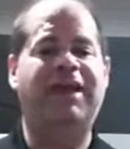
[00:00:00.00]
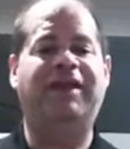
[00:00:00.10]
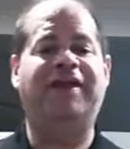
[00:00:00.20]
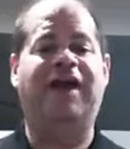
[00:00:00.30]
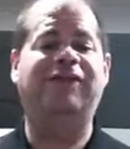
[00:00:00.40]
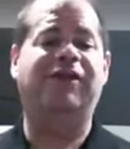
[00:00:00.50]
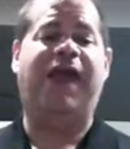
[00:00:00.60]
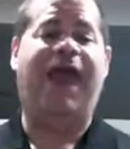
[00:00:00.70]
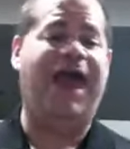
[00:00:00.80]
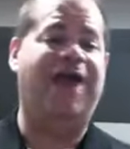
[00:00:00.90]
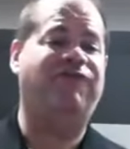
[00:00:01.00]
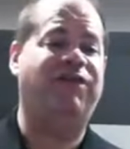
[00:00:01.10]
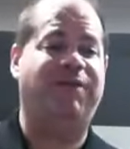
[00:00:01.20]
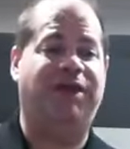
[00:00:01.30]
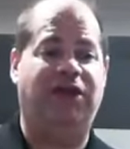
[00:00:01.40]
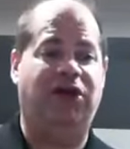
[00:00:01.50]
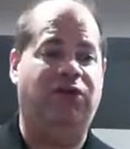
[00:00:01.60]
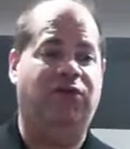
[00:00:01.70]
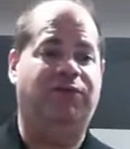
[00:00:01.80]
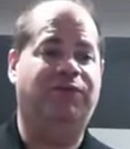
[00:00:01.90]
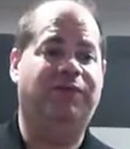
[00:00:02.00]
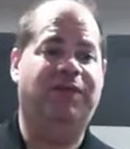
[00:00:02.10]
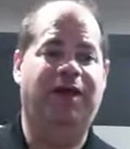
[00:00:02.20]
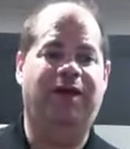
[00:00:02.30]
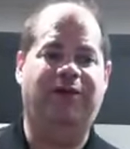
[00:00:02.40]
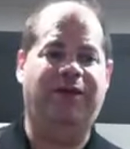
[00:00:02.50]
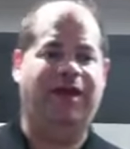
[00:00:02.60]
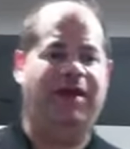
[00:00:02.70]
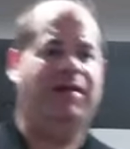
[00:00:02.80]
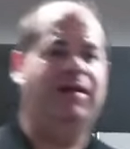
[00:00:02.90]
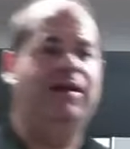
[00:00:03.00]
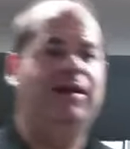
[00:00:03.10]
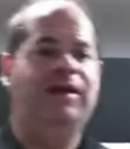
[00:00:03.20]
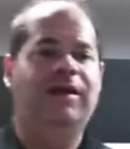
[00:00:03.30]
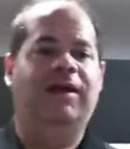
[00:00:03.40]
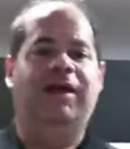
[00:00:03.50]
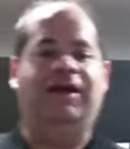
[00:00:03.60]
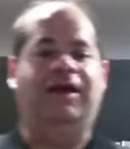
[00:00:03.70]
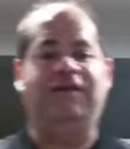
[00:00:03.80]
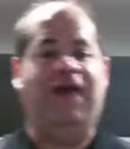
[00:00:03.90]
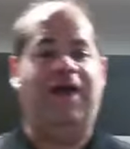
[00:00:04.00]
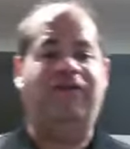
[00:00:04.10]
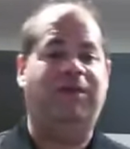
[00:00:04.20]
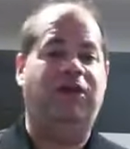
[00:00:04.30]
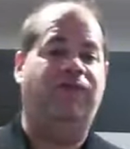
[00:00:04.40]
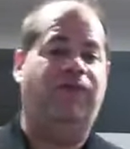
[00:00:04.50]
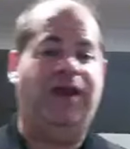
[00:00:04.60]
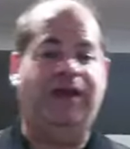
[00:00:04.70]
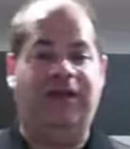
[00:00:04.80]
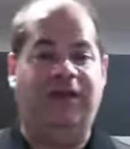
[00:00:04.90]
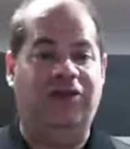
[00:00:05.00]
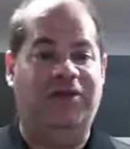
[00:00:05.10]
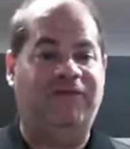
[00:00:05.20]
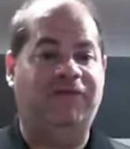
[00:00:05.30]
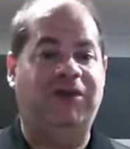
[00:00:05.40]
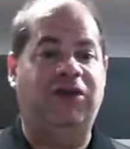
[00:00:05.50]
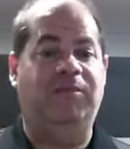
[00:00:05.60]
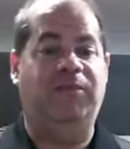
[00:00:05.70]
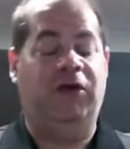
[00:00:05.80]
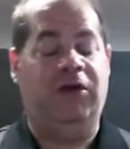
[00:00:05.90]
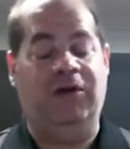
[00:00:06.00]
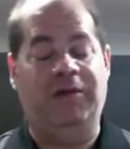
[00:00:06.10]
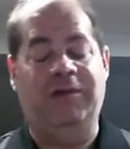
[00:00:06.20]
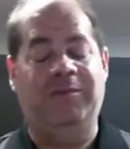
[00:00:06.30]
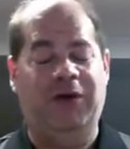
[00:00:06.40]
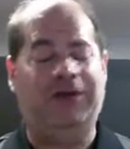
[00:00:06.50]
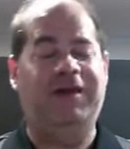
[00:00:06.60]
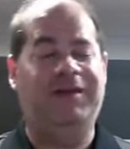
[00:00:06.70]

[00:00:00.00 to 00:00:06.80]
It doesn't have to be you, okay? It doesn't have to be you for anything. You don't have to be your booker. Book,